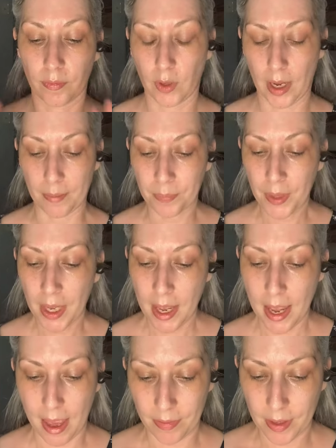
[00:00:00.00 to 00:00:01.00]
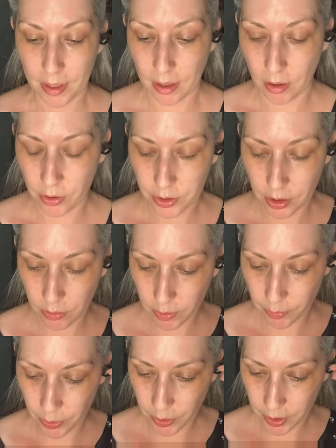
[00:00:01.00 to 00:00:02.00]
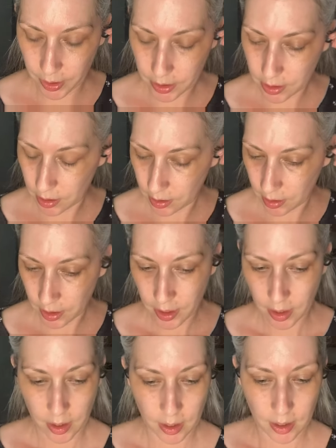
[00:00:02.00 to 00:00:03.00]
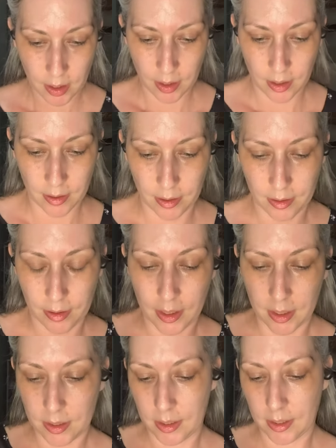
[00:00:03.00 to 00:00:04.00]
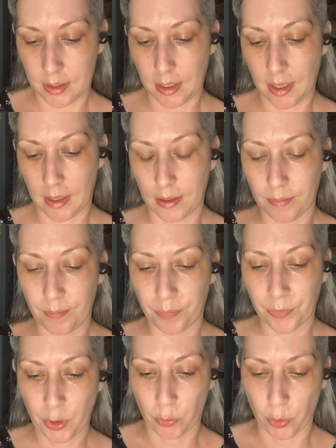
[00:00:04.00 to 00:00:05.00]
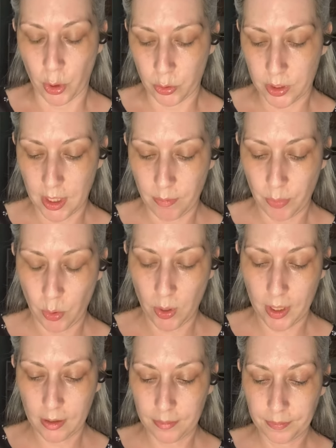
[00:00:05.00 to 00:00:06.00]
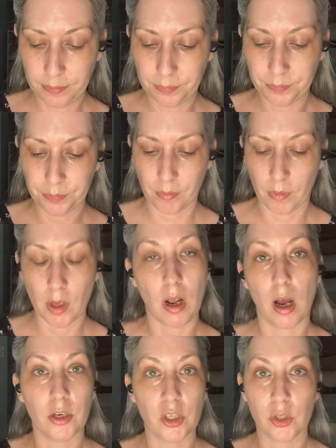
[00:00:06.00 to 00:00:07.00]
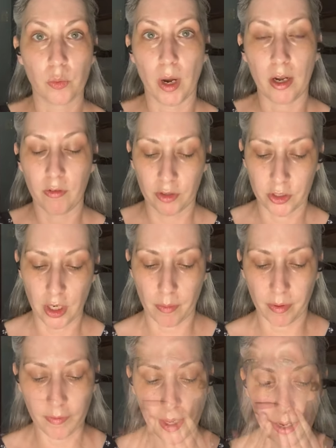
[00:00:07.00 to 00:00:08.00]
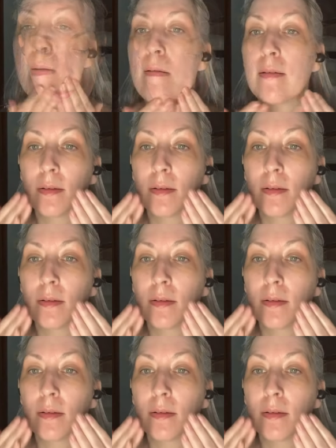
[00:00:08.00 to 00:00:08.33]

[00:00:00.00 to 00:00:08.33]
Okay. And then I also will put this um, rose hip oil on just right over top of that.